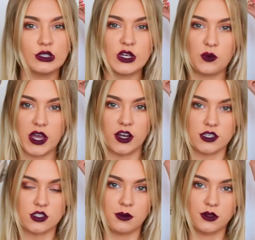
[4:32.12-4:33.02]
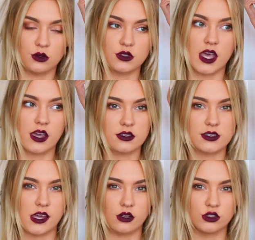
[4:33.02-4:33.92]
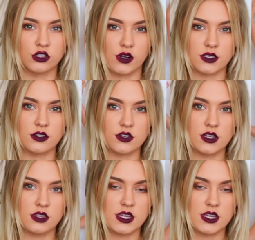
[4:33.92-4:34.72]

totally wear some of those like cycle shorts underneath